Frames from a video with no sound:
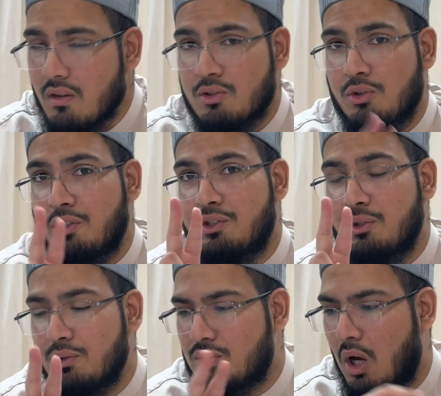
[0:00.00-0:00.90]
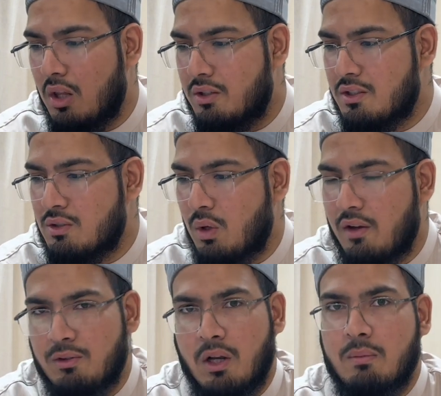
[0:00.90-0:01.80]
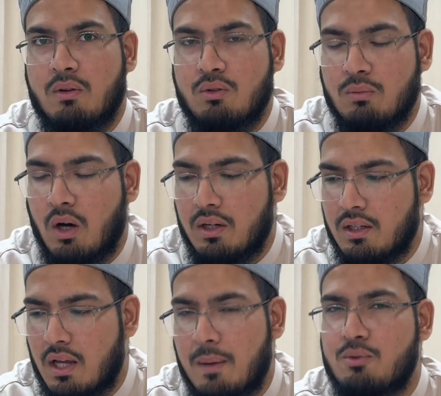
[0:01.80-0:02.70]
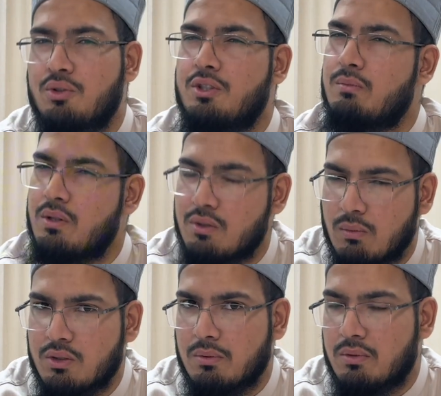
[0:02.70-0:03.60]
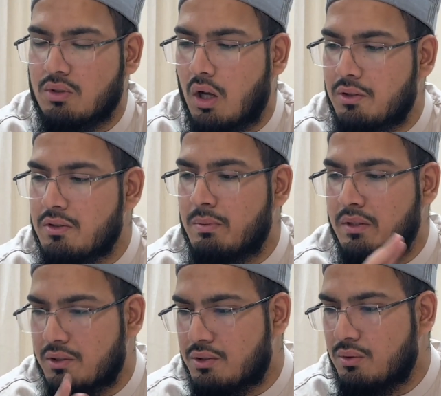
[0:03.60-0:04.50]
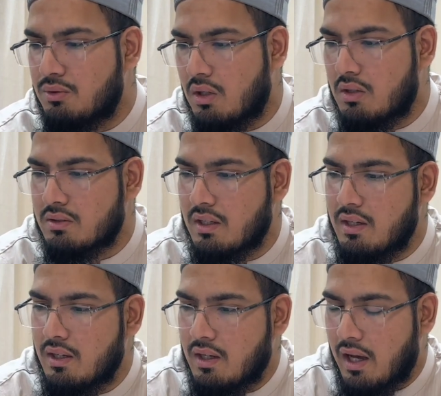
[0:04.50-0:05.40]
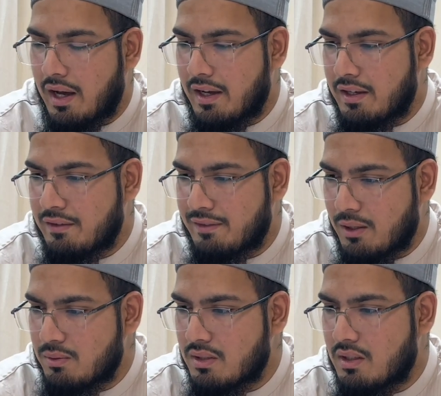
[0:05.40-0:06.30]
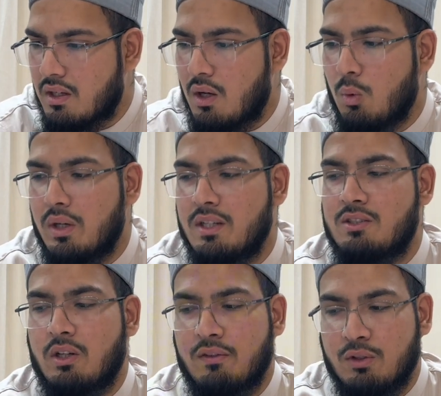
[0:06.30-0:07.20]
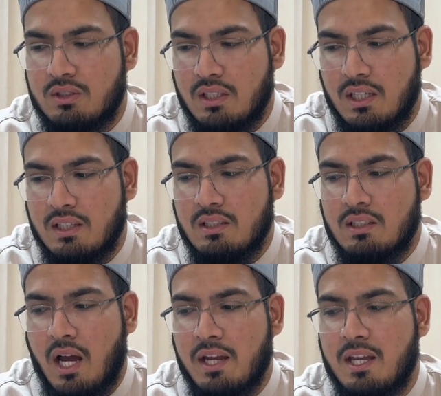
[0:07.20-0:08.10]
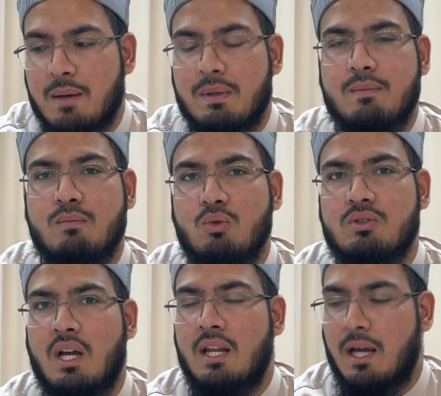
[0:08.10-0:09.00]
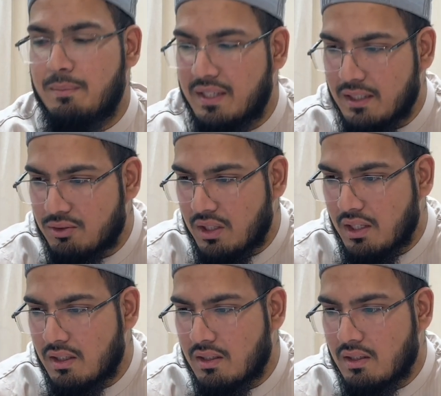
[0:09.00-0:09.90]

So there's two scholars who have written a manzuma on it. I'm sure there's multiple scholars, but there's two scholars I found. One is Sharafuddin Yahya bin Musa al-Amriti,